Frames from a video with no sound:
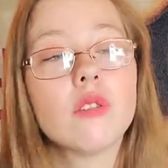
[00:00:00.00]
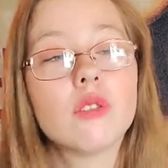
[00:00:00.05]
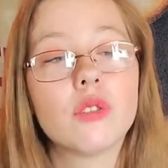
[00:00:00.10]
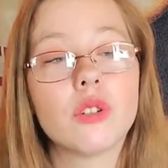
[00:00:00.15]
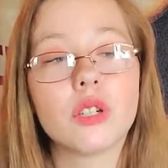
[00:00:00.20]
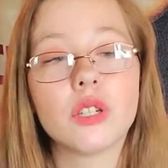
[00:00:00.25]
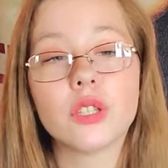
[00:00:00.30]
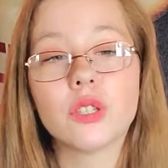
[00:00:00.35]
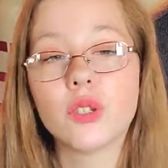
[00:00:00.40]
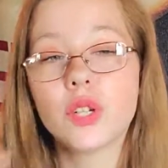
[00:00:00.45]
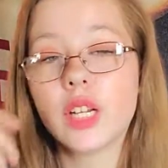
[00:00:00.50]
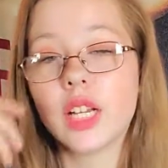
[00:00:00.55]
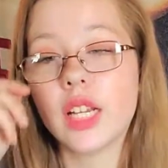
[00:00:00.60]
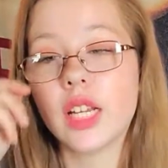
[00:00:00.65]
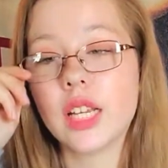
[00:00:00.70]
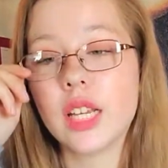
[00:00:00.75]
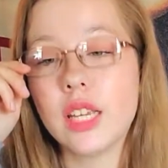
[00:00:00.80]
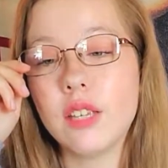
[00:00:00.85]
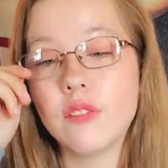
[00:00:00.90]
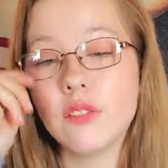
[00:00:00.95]

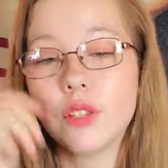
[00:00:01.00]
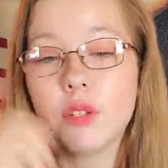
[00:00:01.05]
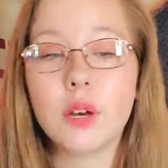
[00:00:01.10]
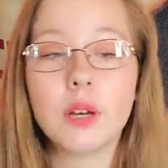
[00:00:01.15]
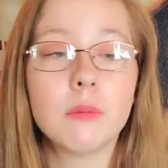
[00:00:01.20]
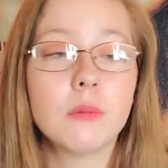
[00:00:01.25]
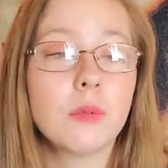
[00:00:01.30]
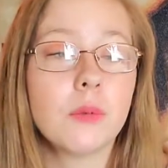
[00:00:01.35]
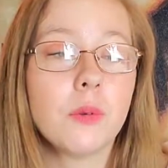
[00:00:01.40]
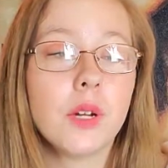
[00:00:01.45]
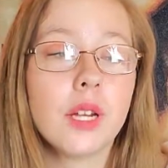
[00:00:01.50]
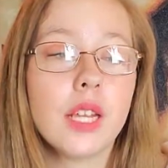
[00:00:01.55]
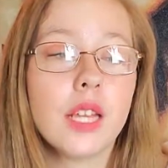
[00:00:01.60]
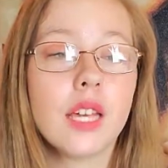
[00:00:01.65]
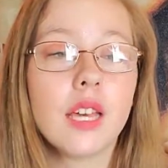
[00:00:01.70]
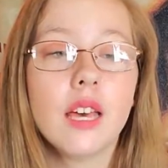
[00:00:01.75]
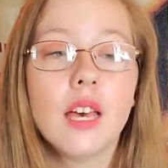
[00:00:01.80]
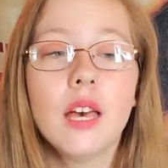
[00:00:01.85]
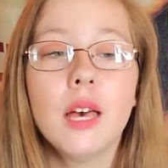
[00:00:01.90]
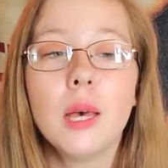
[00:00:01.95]
trick-or-treating, even though I'm
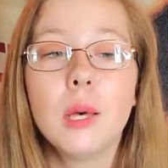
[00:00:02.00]
20,